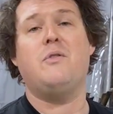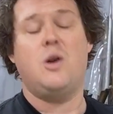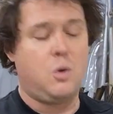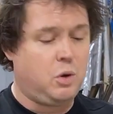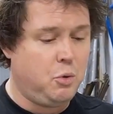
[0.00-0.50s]

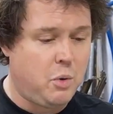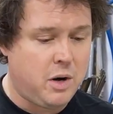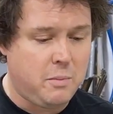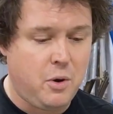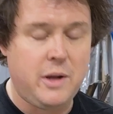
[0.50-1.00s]
no clue where
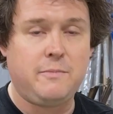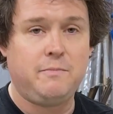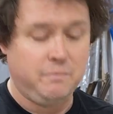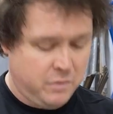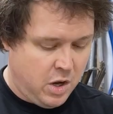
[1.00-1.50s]
to put
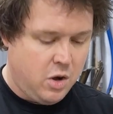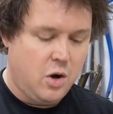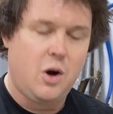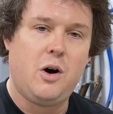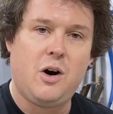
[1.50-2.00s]

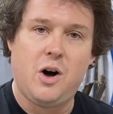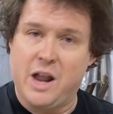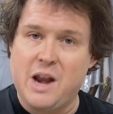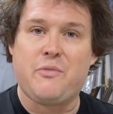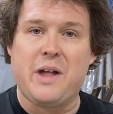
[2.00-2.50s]
on
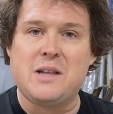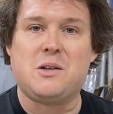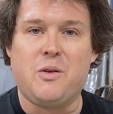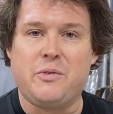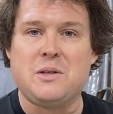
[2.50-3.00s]
any flat
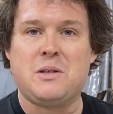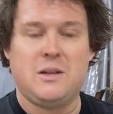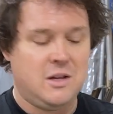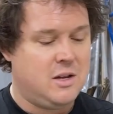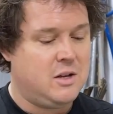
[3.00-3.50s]
surface.
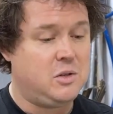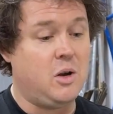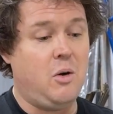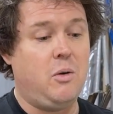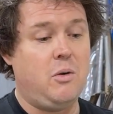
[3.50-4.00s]

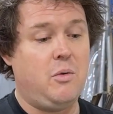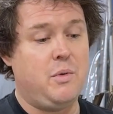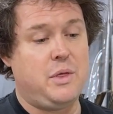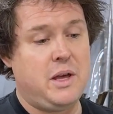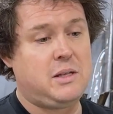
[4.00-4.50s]
So
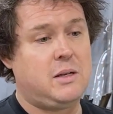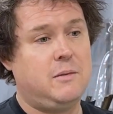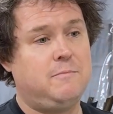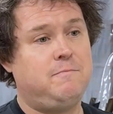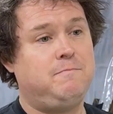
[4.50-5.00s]
with this,
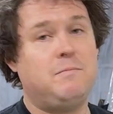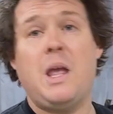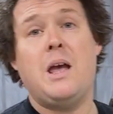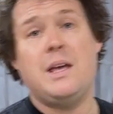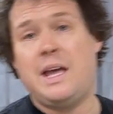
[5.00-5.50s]

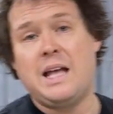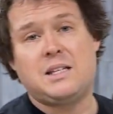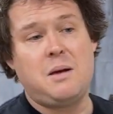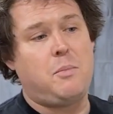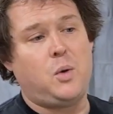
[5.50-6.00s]
you can't
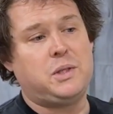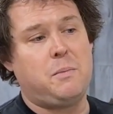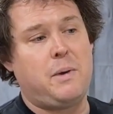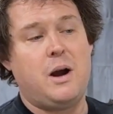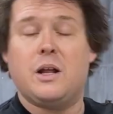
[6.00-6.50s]
set bolts
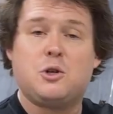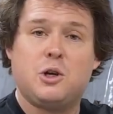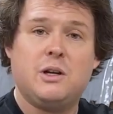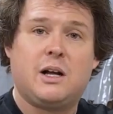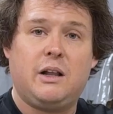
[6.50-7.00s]
up there and it
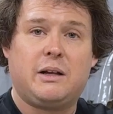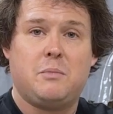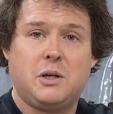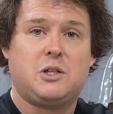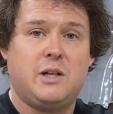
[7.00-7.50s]
shouldn't collect
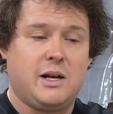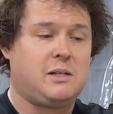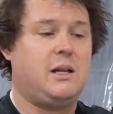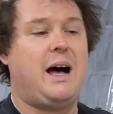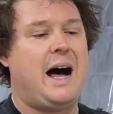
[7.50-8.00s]
much
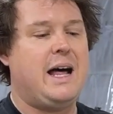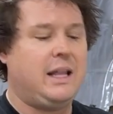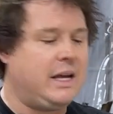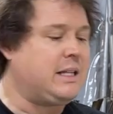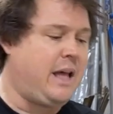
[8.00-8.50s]
dust. I
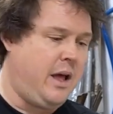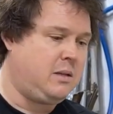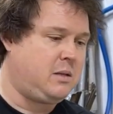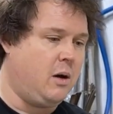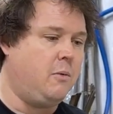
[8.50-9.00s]
like
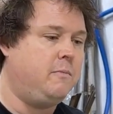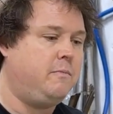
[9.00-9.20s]
that. So